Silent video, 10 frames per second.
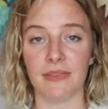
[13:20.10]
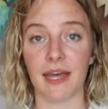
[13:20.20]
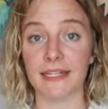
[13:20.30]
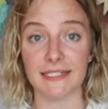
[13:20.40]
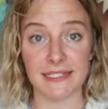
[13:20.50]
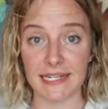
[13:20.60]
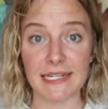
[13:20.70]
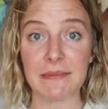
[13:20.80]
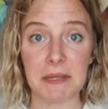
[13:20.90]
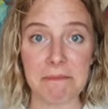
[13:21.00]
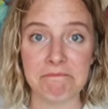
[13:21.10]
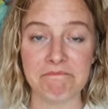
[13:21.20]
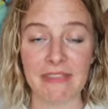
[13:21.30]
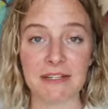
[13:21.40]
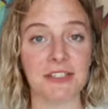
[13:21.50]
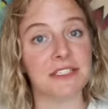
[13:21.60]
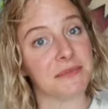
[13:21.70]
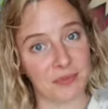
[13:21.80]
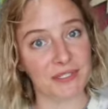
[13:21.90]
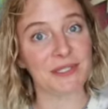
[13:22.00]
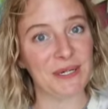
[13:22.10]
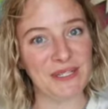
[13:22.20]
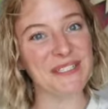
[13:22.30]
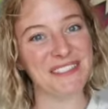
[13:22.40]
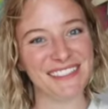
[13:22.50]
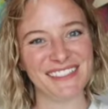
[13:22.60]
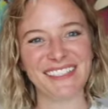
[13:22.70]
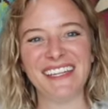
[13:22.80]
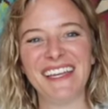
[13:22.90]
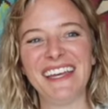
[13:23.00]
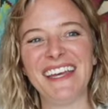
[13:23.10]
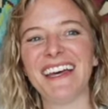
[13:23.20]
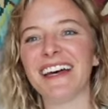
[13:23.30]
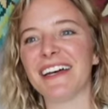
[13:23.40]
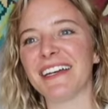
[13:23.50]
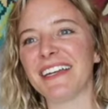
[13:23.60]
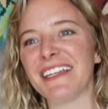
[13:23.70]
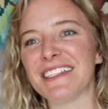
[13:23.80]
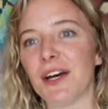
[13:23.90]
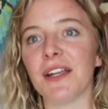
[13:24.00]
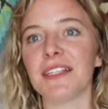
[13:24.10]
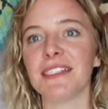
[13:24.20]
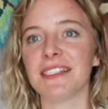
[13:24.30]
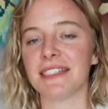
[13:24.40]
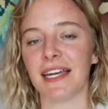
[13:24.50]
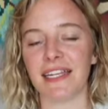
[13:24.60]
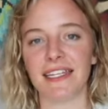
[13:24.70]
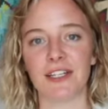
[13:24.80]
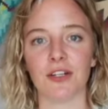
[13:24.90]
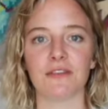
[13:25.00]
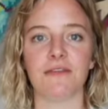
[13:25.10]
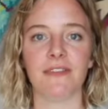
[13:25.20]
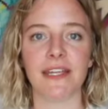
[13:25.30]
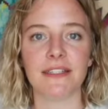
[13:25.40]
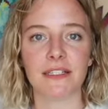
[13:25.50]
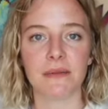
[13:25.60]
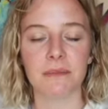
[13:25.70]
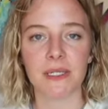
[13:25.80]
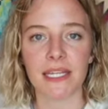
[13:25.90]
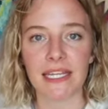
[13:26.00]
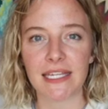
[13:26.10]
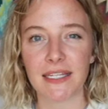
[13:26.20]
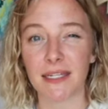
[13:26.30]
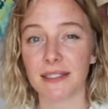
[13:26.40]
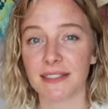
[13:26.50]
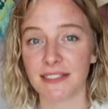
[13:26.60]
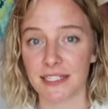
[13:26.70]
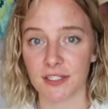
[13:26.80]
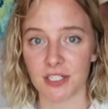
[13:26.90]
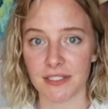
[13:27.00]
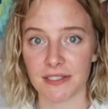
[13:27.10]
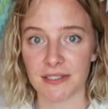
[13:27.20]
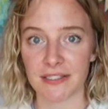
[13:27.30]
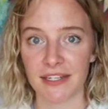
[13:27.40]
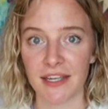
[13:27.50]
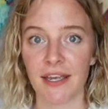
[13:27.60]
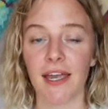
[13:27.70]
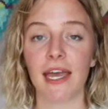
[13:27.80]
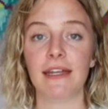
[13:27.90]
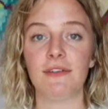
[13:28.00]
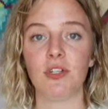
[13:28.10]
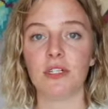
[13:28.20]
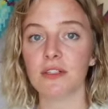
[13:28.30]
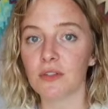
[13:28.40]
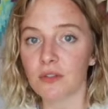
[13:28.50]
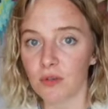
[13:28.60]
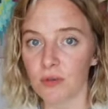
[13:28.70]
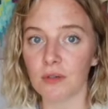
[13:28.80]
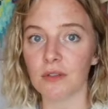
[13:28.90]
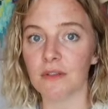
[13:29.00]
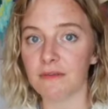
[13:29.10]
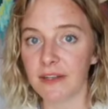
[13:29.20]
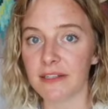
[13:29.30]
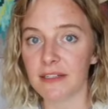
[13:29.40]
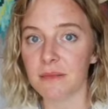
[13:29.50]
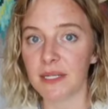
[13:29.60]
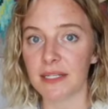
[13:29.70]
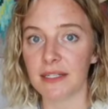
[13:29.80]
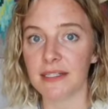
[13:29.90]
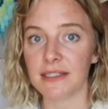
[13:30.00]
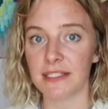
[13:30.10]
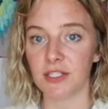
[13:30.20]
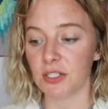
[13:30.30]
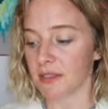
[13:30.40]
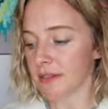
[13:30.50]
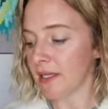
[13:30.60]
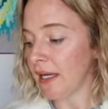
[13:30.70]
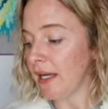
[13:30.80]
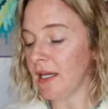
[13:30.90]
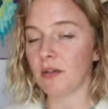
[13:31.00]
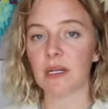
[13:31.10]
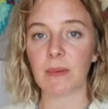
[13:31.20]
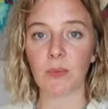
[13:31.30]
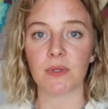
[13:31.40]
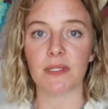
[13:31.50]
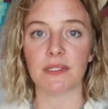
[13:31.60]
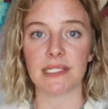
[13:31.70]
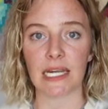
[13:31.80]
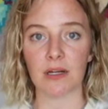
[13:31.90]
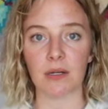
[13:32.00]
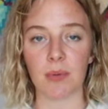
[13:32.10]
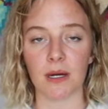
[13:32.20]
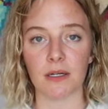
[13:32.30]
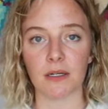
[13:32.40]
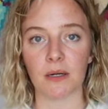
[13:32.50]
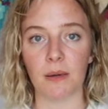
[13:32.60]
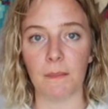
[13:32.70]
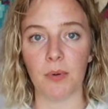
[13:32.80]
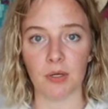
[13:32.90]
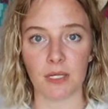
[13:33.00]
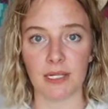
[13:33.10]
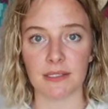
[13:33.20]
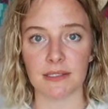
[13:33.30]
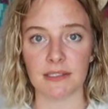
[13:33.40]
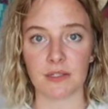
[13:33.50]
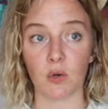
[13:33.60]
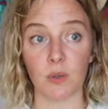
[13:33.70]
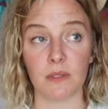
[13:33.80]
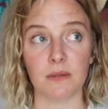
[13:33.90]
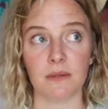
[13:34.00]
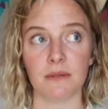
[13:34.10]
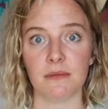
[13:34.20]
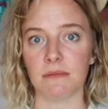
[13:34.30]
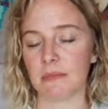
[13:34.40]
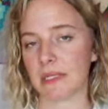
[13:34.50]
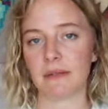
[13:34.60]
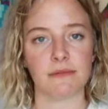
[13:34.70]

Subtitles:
I did not name it. That's just what it's called. It's on a site called Fandom in Stitches. And if you just Google Fandom in Stitches, it'll come up with this Harry Potter bookcase quilt, like